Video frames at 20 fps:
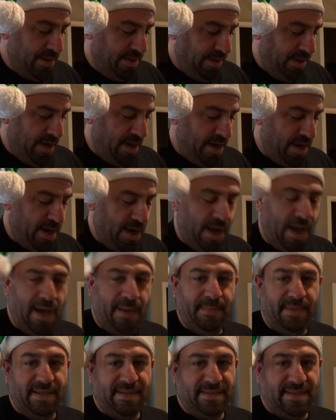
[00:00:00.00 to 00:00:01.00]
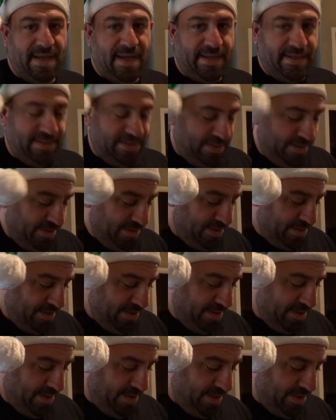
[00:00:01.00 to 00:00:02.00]
Yeah, I'm excited to
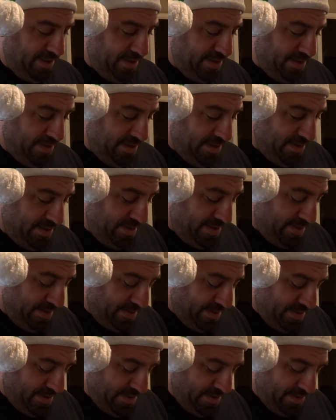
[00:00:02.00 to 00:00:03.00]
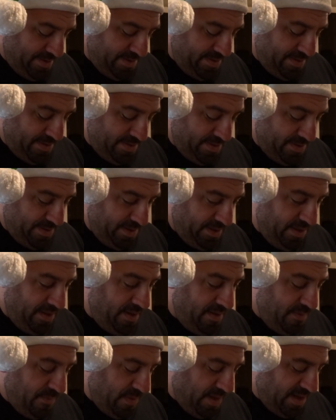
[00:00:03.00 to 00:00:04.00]
see... You
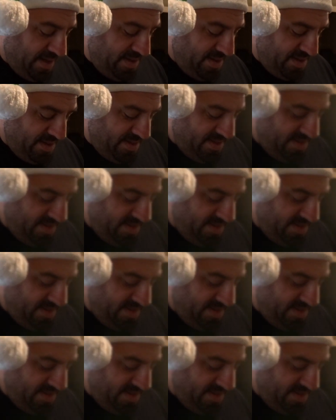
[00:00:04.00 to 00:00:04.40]
know what?